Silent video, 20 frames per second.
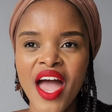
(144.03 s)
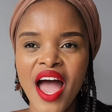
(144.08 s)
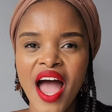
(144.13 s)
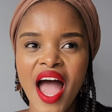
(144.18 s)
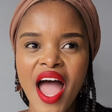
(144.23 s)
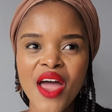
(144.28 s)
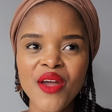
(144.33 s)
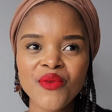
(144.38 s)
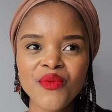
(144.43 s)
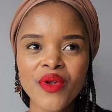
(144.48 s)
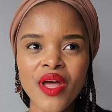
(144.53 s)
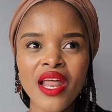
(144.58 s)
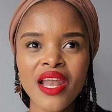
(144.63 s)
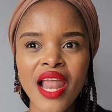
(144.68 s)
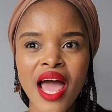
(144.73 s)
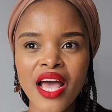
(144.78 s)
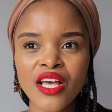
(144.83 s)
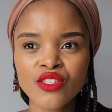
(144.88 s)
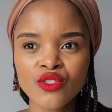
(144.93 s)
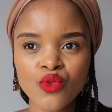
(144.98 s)
I
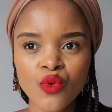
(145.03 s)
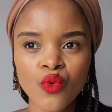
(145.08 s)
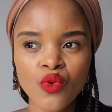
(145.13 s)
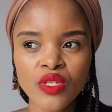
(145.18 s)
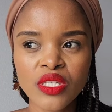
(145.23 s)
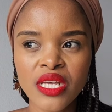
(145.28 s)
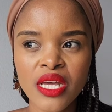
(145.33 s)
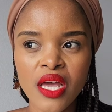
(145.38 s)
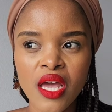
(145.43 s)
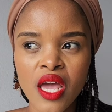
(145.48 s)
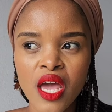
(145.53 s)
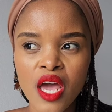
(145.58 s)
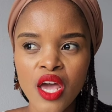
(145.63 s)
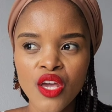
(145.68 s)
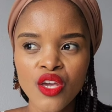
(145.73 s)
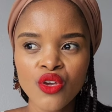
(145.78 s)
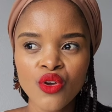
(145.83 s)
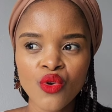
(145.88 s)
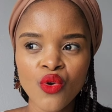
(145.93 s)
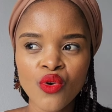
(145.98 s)
realized, ukuthi,
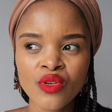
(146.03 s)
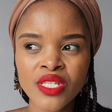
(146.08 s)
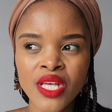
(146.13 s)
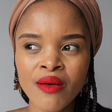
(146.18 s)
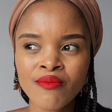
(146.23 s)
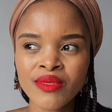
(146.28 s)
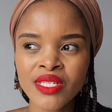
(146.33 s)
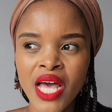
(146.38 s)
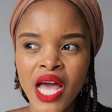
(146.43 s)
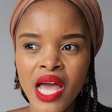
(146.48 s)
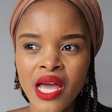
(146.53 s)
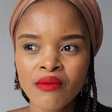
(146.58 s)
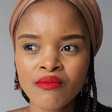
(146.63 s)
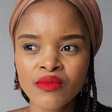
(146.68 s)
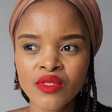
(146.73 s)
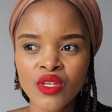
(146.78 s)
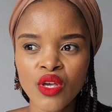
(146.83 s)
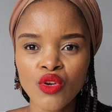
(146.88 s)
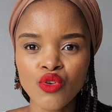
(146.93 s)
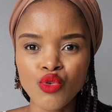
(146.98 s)
you know,
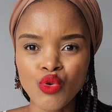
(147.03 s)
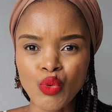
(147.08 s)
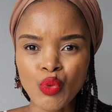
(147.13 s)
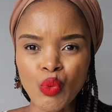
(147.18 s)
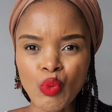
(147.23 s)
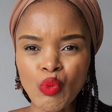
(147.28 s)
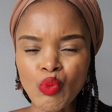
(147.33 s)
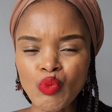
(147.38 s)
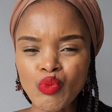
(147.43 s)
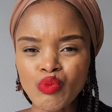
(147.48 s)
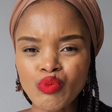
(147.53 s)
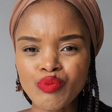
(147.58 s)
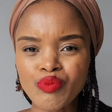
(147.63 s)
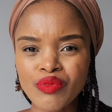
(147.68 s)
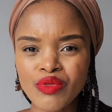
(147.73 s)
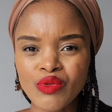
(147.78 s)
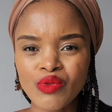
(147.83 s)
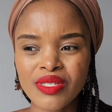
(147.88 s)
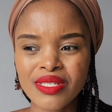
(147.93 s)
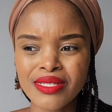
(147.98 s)
sometimes you
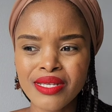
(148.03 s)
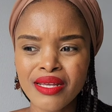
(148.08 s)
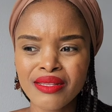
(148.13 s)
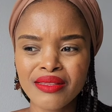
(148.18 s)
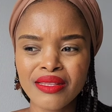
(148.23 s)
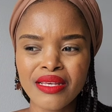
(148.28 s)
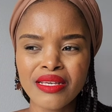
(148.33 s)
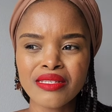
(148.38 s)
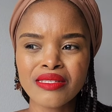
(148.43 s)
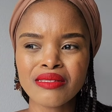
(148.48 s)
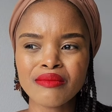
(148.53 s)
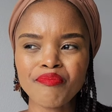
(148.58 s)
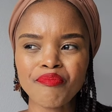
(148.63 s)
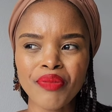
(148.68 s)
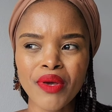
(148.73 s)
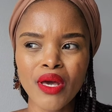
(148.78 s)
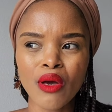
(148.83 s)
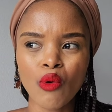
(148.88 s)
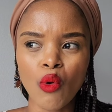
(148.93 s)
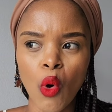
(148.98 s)
set these
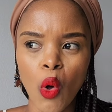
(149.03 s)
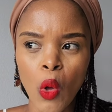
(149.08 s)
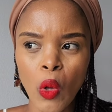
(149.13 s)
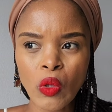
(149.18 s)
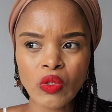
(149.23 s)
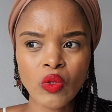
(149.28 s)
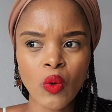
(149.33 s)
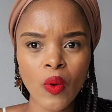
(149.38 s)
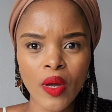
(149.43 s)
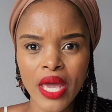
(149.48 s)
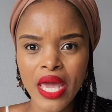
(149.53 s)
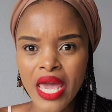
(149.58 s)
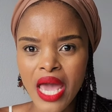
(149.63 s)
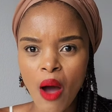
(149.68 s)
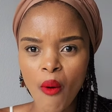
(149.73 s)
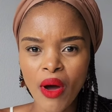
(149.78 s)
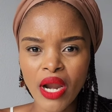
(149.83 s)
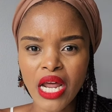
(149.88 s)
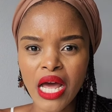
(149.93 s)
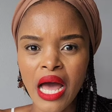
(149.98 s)
big goals. Okay, I
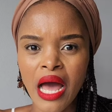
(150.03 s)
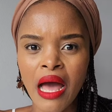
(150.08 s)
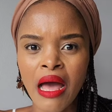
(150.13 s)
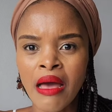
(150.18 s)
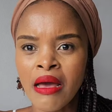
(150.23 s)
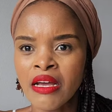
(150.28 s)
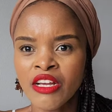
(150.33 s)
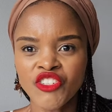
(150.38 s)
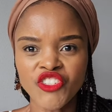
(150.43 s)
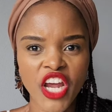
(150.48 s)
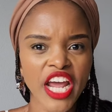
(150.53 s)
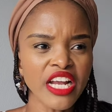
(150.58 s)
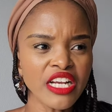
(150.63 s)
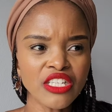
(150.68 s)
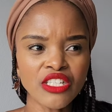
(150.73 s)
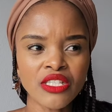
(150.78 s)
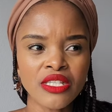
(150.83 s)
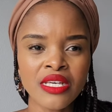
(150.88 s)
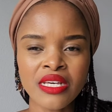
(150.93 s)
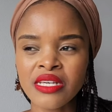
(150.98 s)
wanna
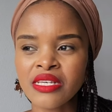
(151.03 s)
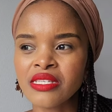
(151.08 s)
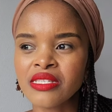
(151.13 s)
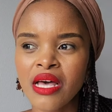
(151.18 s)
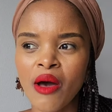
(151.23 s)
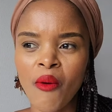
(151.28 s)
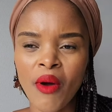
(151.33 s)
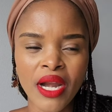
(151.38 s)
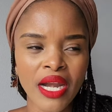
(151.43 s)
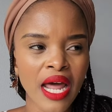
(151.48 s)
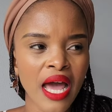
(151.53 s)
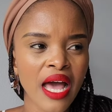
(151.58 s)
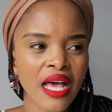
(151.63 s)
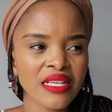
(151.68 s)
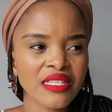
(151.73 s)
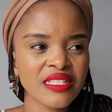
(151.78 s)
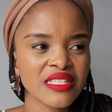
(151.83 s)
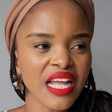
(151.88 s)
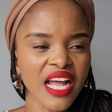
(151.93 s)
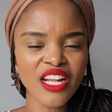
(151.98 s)
change this. I wanna
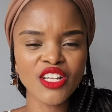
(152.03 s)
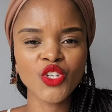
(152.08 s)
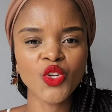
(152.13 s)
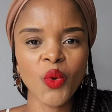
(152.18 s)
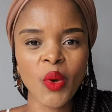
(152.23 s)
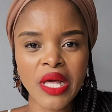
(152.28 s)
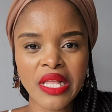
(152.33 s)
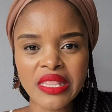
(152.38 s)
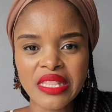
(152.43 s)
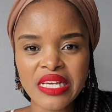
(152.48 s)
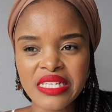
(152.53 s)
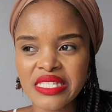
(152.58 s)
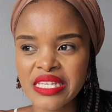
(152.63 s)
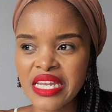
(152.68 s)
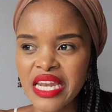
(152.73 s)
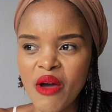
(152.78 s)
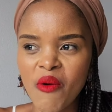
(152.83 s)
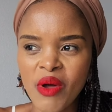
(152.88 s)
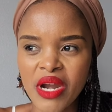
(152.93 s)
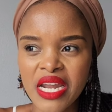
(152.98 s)
start doing this
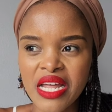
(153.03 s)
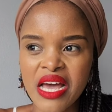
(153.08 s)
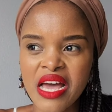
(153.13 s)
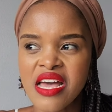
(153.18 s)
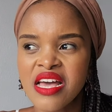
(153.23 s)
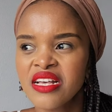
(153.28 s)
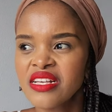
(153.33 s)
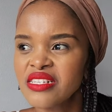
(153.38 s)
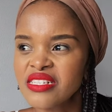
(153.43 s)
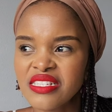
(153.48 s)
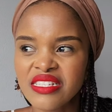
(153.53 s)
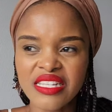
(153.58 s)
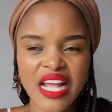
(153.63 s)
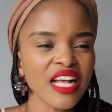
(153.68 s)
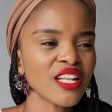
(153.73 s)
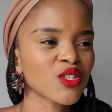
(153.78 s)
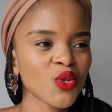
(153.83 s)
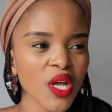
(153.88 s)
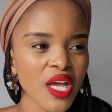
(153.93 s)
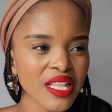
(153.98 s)
and I wanna
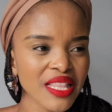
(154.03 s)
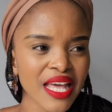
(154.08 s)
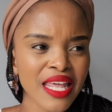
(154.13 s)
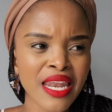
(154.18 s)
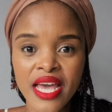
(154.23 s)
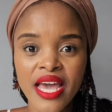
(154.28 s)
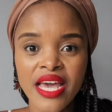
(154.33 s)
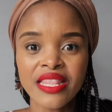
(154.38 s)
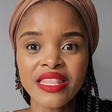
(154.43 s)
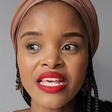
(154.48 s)
start doing that.